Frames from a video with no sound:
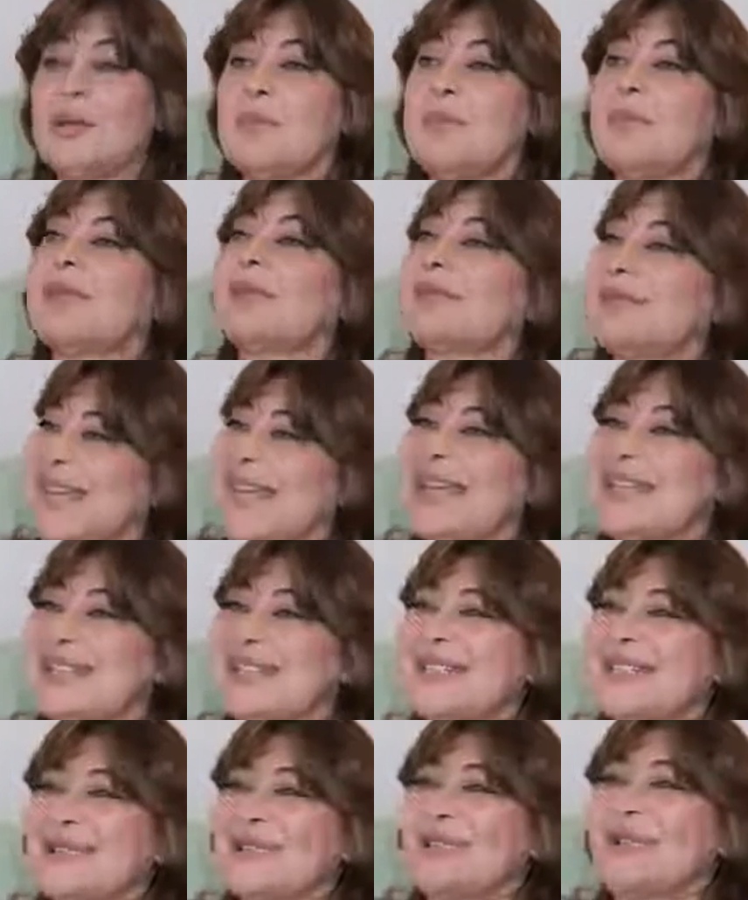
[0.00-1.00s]
Because yes,
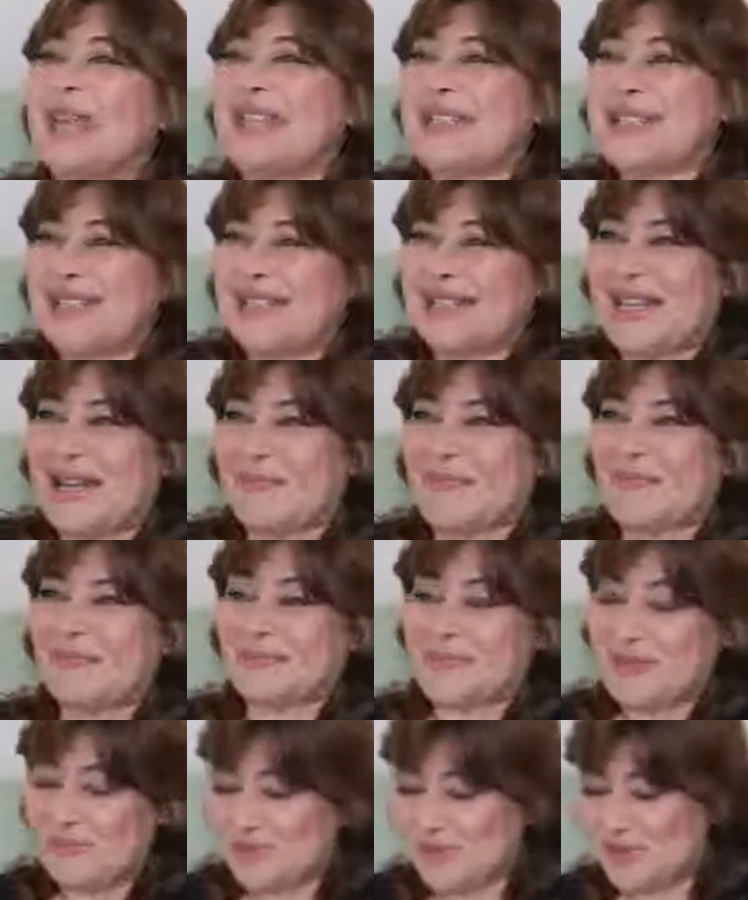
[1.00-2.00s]
it's true that it's adapted
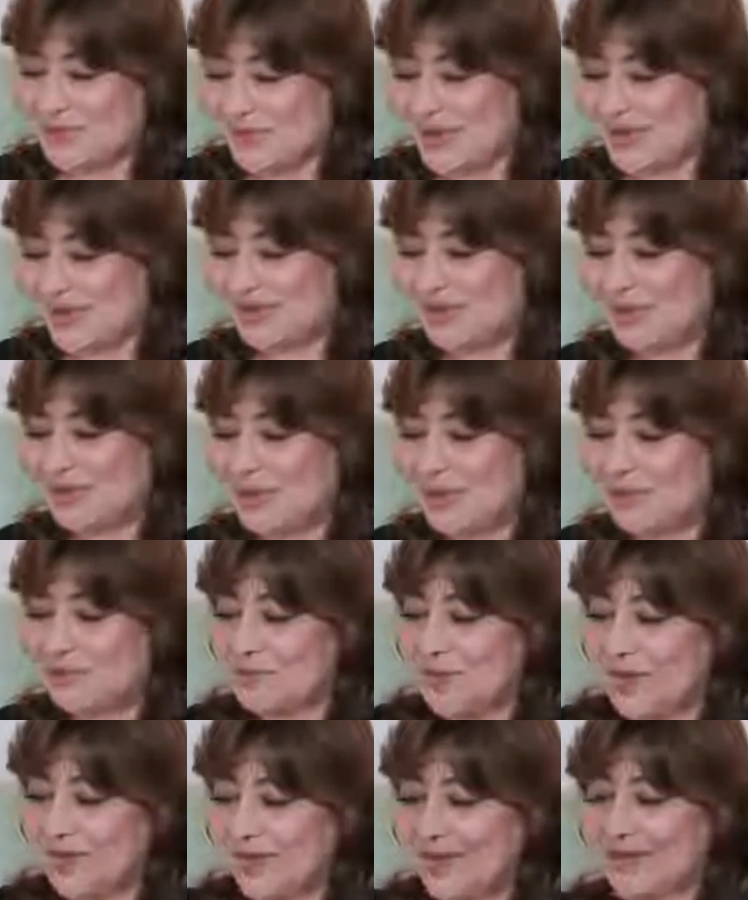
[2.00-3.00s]
from the Swiss civil code,
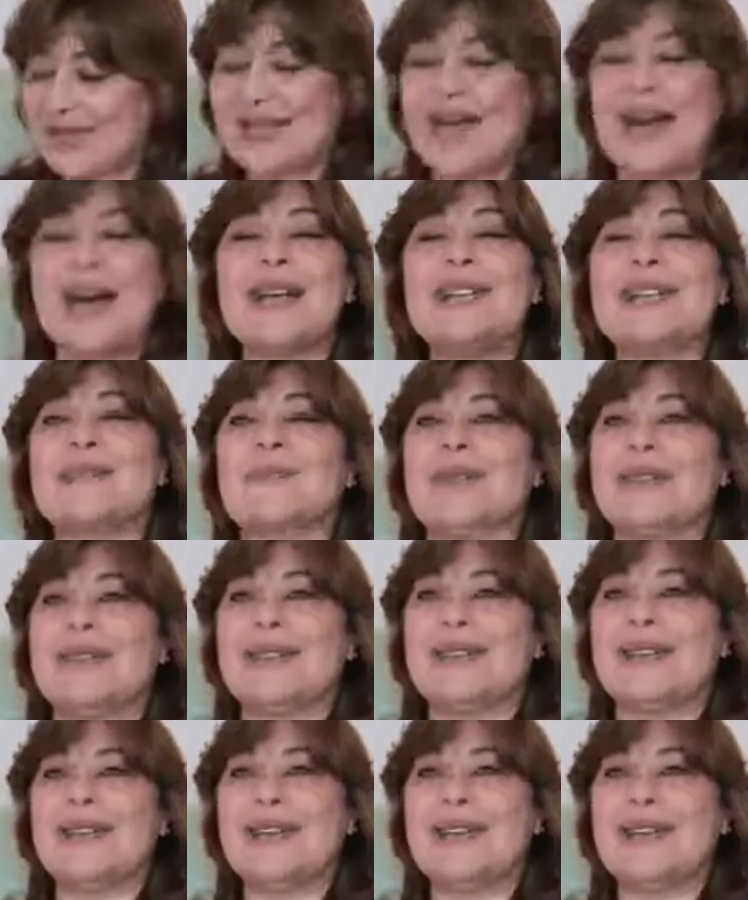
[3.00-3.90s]
but the husband,